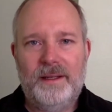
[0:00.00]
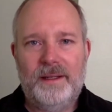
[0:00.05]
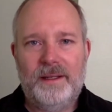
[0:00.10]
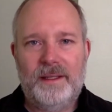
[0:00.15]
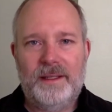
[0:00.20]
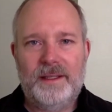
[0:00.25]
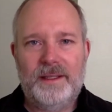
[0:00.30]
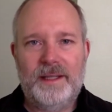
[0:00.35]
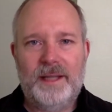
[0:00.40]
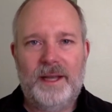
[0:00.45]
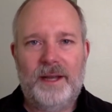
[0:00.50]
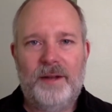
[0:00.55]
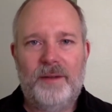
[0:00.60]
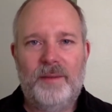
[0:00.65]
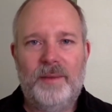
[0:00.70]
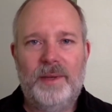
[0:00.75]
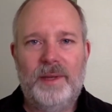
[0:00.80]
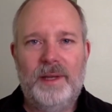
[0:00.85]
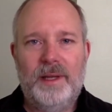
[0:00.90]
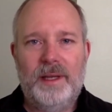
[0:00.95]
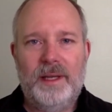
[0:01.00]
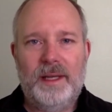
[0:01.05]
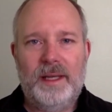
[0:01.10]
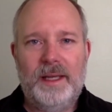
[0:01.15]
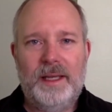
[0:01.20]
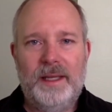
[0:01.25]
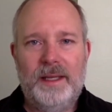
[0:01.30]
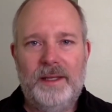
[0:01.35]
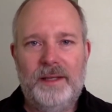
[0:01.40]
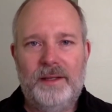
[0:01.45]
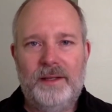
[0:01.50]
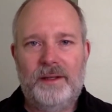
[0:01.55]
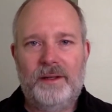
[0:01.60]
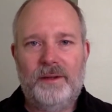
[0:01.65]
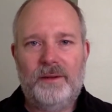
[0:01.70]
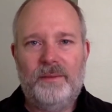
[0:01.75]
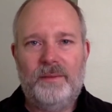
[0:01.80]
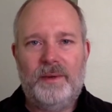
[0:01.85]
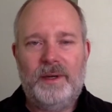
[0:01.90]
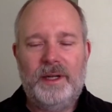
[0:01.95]
Let's help
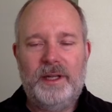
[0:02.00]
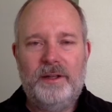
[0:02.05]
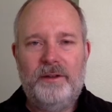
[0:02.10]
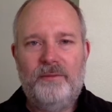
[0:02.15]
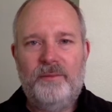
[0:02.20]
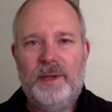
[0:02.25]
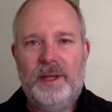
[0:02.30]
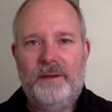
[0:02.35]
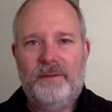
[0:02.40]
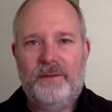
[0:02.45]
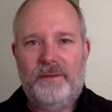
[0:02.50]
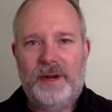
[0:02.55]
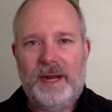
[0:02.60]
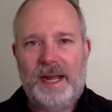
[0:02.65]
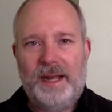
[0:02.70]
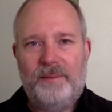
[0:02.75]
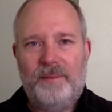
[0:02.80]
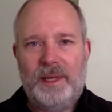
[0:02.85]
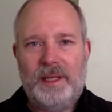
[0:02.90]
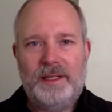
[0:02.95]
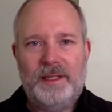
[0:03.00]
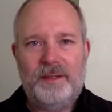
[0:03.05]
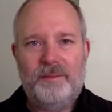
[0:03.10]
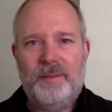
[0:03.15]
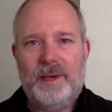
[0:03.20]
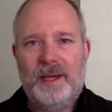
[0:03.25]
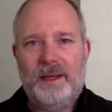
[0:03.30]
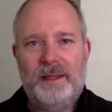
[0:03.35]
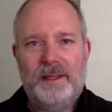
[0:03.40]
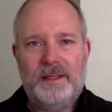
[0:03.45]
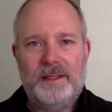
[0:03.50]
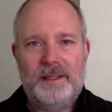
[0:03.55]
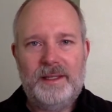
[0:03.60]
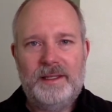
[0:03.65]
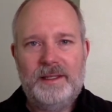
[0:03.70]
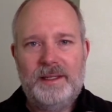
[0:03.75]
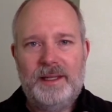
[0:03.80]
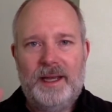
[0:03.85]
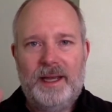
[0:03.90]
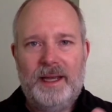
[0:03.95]
heal where you've been fragmented by this
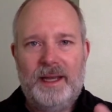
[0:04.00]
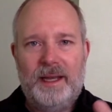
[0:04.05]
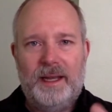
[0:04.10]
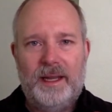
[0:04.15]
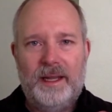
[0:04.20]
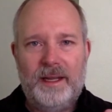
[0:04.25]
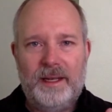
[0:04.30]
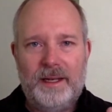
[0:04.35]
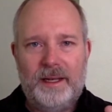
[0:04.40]
society